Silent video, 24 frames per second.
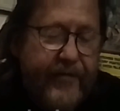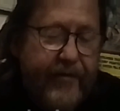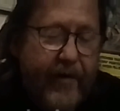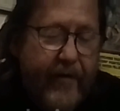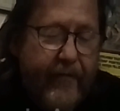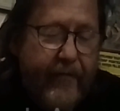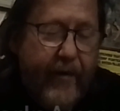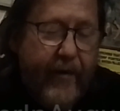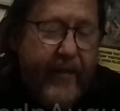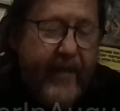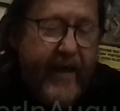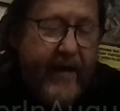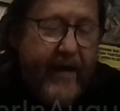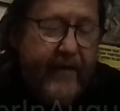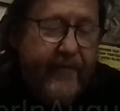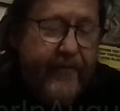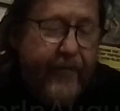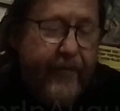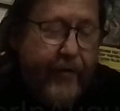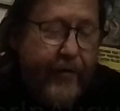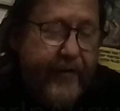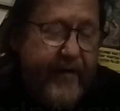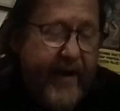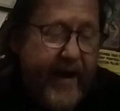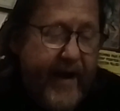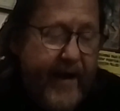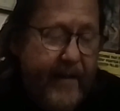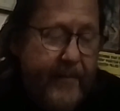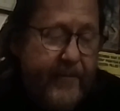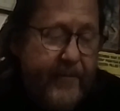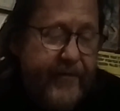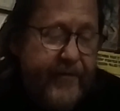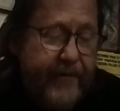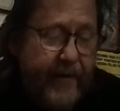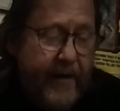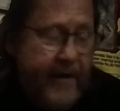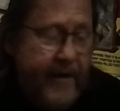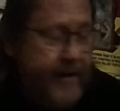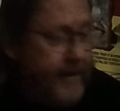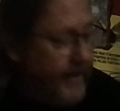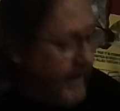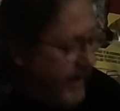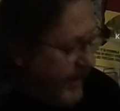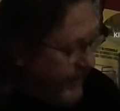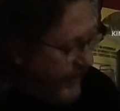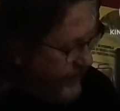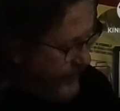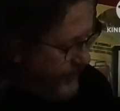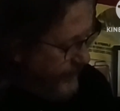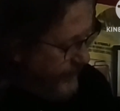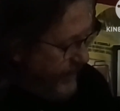uh, so I read that four times.